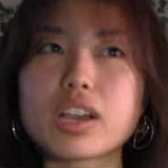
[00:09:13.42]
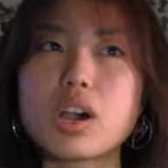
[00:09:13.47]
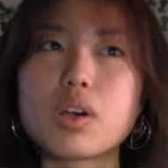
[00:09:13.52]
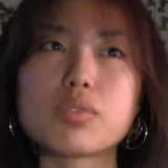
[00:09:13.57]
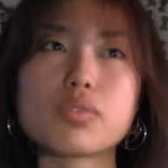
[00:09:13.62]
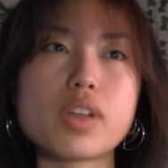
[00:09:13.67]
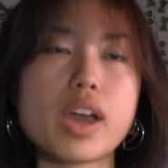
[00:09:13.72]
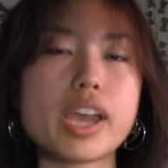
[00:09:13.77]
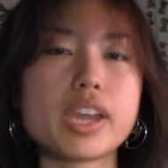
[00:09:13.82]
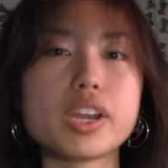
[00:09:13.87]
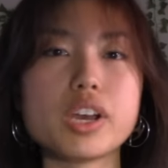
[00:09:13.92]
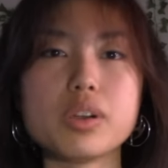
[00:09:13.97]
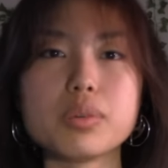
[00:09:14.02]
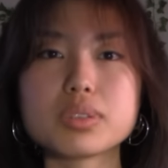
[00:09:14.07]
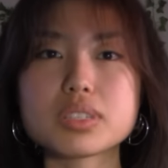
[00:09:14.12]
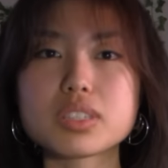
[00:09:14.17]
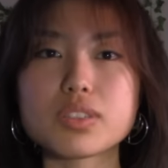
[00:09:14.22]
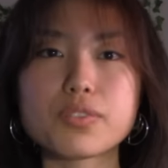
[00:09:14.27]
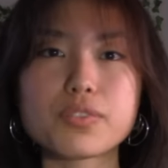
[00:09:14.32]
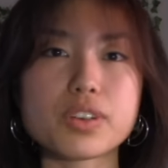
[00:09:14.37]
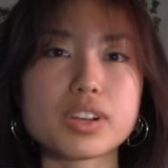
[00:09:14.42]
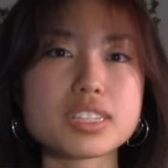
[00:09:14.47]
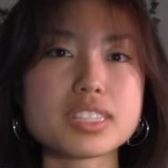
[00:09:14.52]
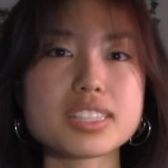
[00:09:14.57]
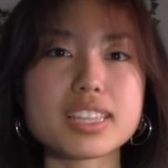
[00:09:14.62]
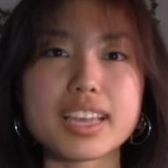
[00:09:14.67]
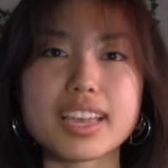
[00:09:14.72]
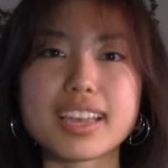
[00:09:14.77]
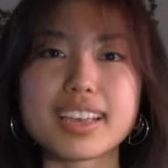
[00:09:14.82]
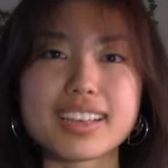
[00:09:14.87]
a rhino is the first
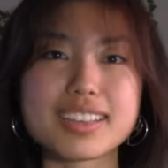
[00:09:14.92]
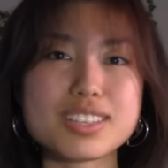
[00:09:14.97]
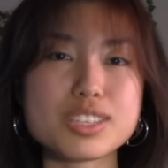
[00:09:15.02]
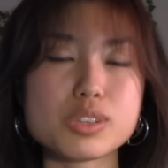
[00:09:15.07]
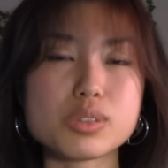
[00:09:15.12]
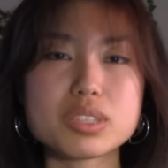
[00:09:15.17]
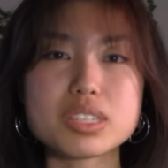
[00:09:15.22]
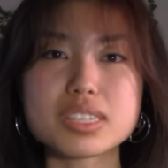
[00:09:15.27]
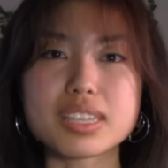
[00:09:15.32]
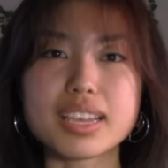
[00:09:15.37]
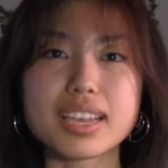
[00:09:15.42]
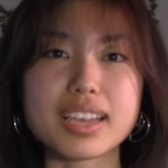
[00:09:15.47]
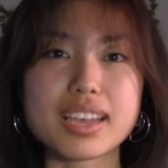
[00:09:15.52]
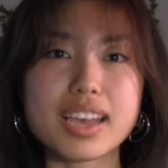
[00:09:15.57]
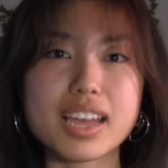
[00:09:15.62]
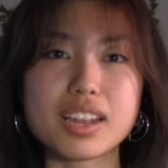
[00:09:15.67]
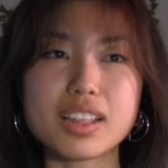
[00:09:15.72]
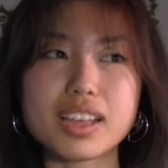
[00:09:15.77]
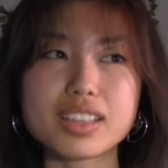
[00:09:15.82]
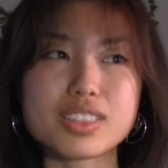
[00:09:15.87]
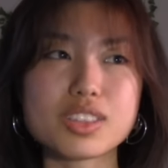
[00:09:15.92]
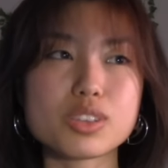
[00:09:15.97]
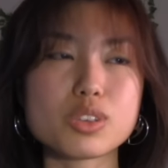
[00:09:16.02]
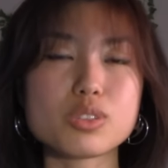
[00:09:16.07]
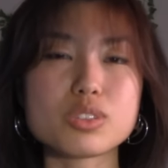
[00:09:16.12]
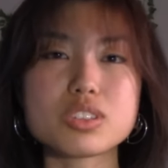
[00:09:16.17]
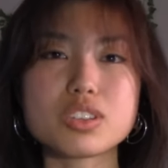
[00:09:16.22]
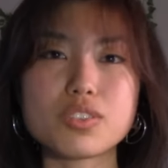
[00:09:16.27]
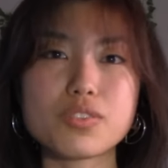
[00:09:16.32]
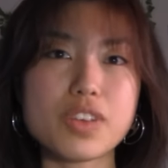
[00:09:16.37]
thing you see at the
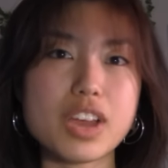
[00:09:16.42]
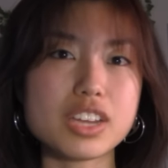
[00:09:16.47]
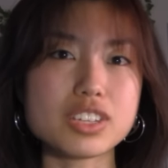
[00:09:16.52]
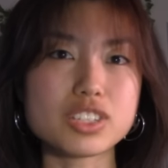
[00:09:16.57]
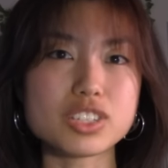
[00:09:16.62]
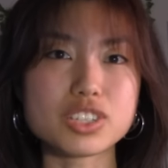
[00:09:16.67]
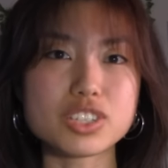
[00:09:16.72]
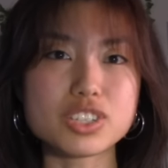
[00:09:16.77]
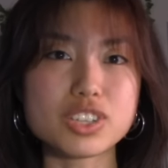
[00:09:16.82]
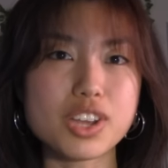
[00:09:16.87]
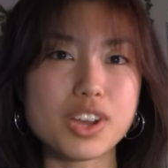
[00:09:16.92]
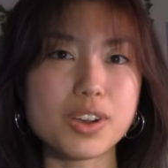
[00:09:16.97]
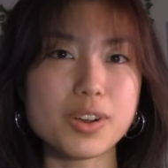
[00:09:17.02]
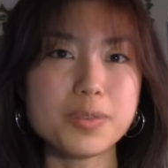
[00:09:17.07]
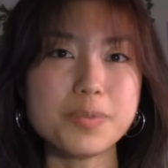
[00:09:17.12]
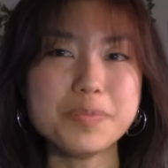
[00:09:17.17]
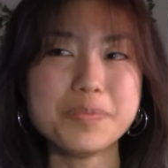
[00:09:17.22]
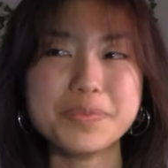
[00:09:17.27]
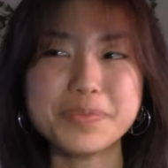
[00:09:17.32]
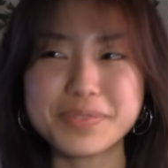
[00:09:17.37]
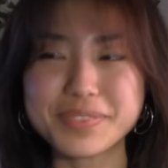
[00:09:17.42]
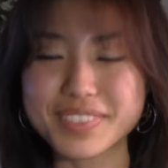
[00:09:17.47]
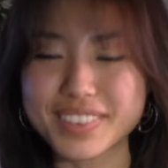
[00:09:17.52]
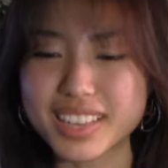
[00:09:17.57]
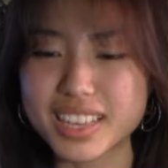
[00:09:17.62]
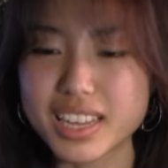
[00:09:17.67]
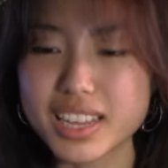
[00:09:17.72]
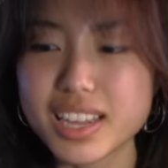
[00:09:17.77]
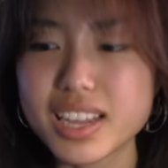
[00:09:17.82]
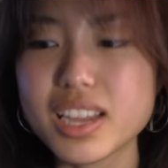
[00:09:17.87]
Gucci fashion show.
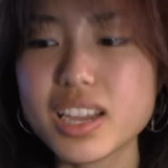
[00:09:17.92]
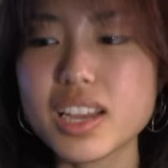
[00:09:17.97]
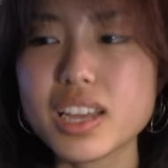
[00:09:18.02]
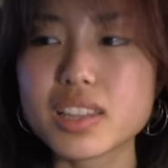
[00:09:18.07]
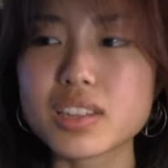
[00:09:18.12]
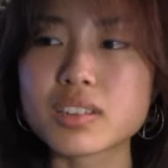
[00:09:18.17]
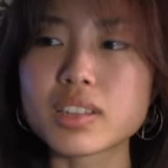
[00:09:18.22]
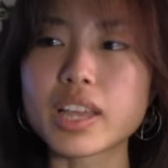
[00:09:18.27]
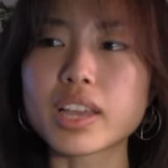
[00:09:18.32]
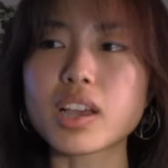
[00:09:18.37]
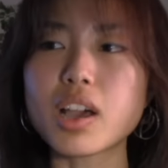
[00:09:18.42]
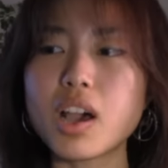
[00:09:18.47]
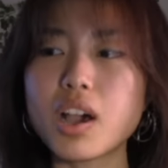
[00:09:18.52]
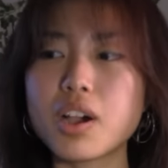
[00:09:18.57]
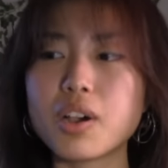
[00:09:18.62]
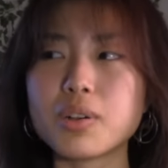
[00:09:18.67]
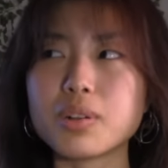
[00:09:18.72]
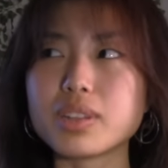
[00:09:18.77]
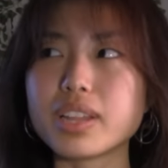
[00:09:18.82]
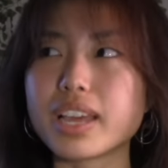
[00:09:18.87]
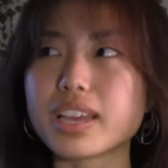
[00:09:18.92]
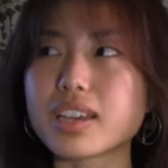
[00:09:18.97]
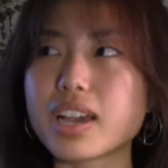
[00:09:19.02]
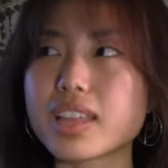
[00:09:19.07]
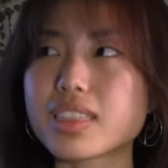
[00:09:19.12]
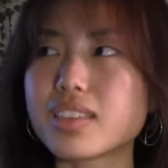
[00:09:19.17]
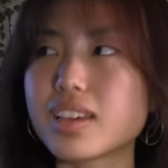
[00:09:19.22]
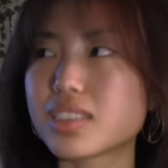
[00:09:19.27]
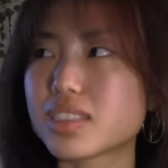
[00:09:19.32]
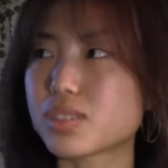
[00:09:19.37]
They're like, oh, like, I
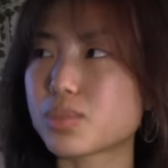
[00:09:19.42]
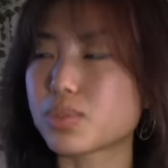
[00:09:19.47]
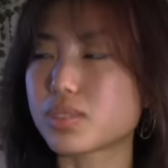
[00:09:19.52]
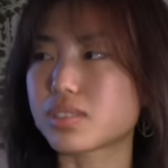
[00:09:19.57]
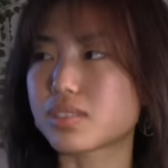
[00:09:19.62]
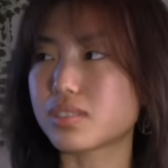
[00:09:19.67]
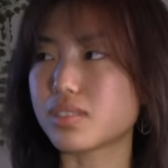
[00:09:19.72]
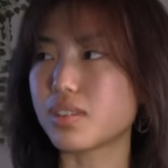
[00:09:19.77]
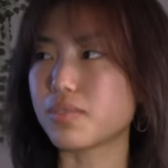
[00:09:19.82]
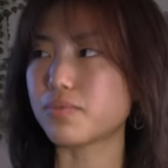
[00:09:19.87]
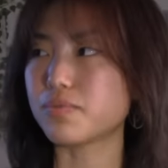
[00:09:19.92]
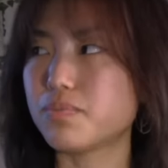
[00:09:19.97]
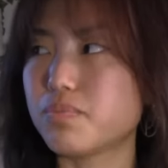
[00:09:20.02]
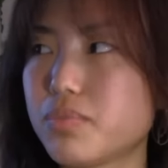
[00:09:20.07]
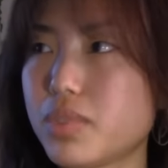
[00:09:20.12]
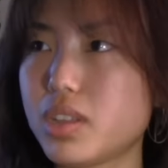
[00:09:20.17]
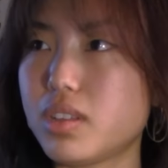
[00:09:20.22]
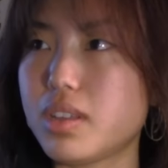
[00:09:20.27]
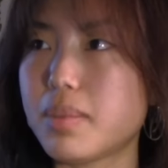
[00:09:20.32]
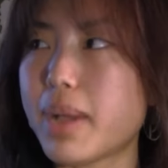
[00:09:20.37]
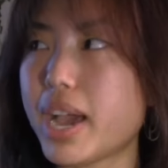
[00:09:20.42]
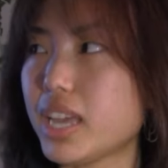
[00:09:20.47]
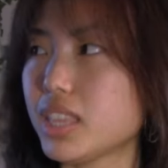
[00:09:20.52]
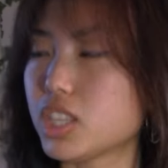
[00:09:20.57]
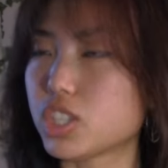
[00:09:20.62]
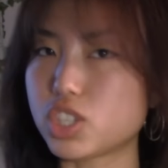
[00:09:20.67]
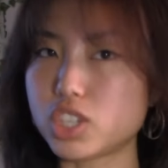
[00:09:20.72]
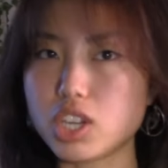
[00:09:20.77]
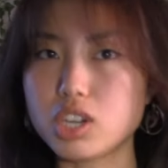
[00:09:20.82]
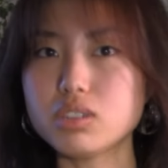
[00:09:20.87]
thought this was... Am I at
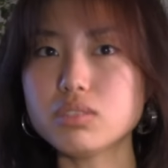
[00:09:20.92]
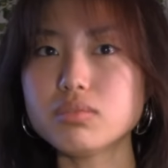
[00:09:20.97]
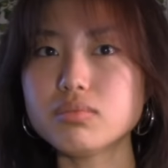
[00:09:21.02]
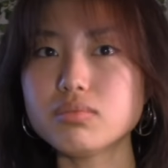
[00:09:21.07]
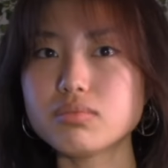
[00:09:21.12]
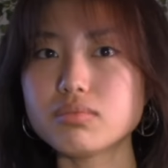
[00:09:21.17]
the zoo?